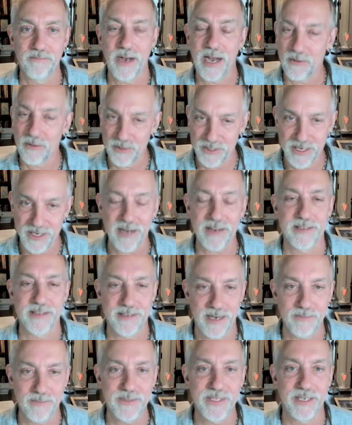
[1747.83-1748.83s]
i was not in the
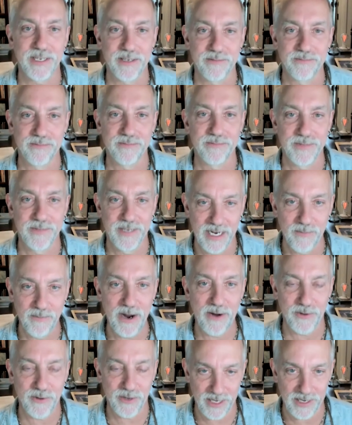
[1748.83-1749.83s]
top 10 game
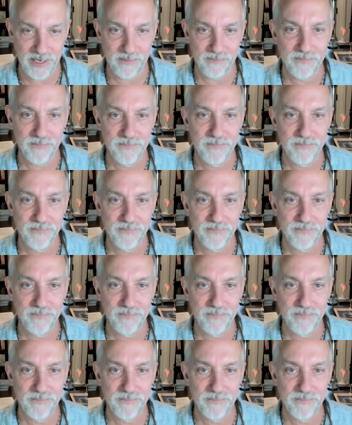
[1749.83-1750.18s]
after game